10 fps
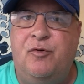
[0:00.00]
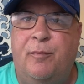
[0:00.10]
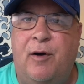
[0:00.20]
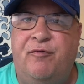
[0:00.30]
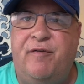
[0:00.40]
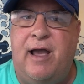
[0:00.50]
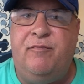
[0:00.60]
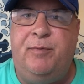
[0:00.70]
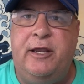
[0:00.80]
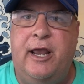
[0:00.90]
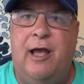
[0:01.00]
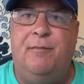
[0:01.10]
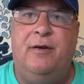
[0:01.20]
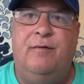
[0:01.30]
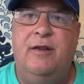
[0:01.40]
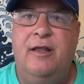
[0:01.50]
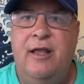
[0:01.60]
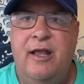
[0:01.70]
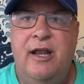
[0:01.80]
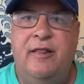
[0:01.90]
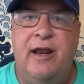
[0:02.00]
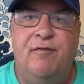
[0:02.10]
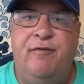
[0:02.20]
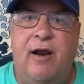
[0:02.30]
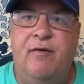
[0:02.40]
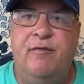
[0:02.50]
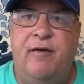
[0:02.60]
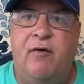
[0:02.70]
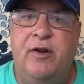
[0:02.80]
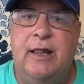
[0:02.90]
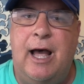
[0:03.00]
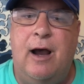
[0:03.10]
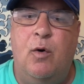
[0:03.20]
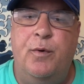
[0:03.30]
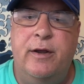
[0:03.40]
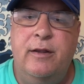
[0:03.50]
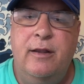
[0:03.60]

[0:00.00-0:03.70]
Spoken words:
to about 5 p.m. They are very, very loud.